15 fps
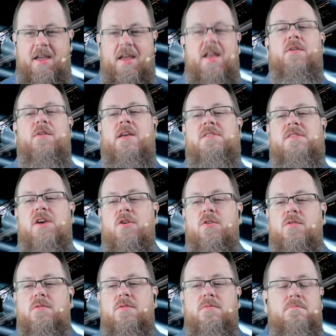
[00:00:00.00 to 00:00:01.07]
Anyway,
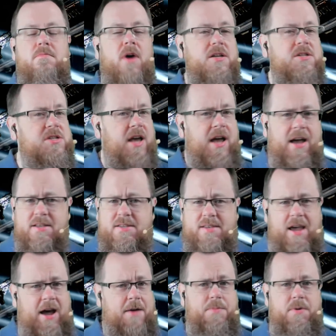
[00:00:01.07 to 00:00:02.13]
so much has
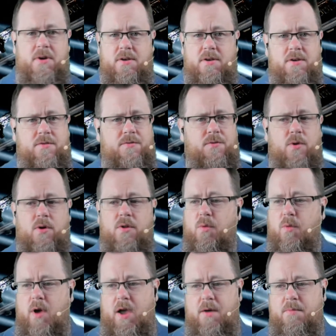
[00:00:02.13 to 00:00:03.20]
happened for the
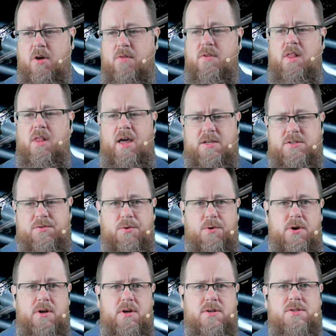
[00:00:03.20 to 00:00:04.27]
web over the last
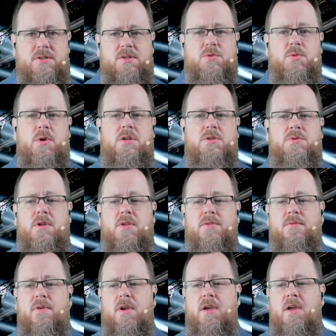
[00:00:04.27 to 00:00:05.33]
4 years since
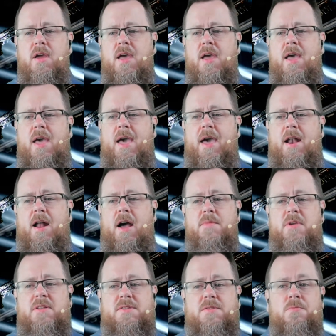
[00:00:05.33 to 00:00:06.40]
2023. And I
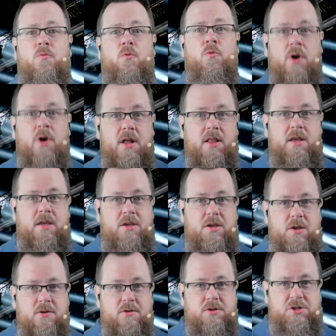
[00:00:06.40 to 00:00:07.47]
mean, some really
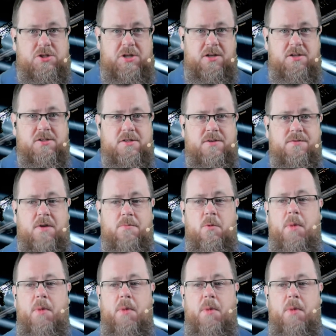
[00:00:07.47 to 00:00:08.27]
huge changes have